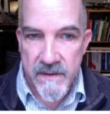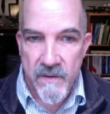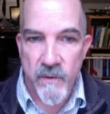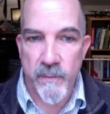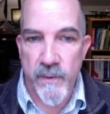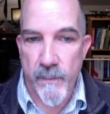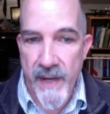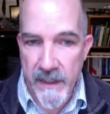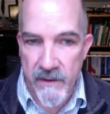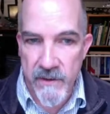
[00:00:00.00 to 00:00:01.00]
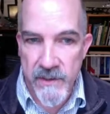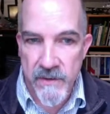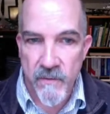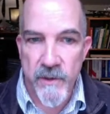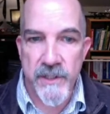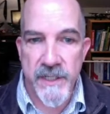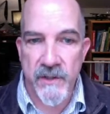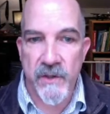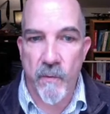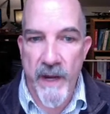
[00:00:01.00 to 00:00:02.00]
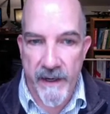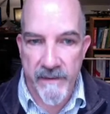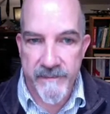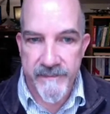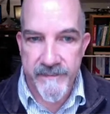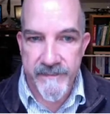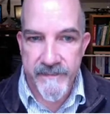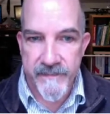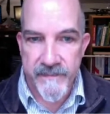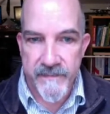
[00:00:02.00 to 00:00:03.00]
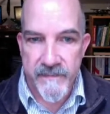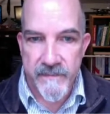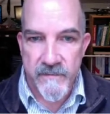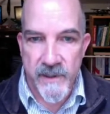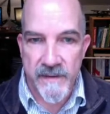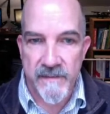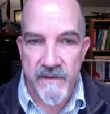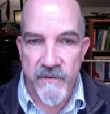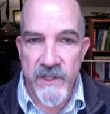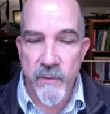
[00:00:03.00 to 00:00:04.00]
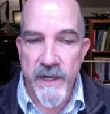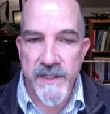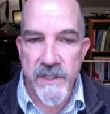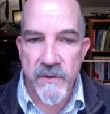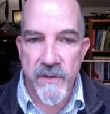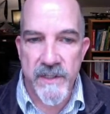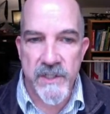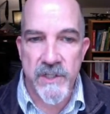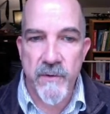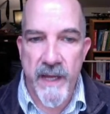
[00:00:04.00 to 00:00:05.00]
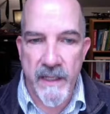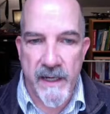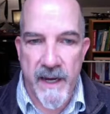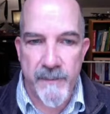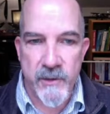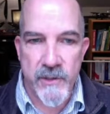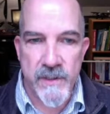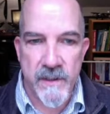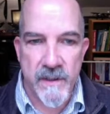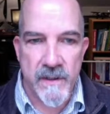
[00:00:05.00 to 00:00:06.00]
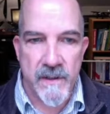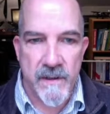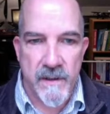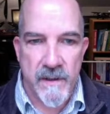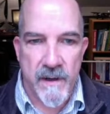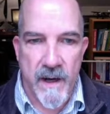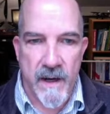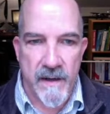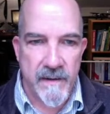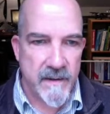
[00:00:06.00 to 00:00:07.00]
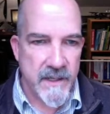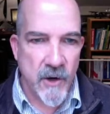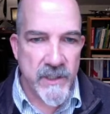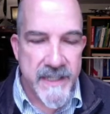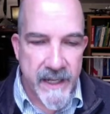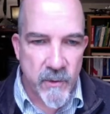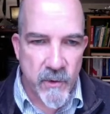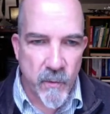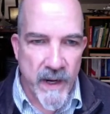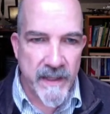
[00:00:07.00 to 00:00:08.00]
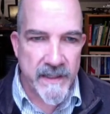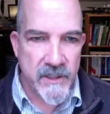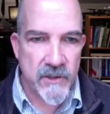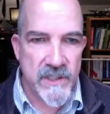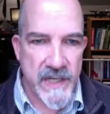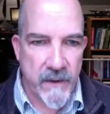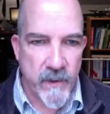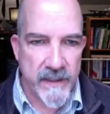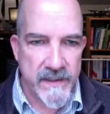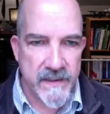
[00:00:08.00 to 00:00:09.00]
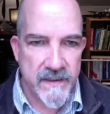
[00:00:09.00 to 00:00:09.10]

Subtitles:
with propellers where you tilt the wing. Right? The V-22 is two helicopters yoked together with a wing that turns sideways.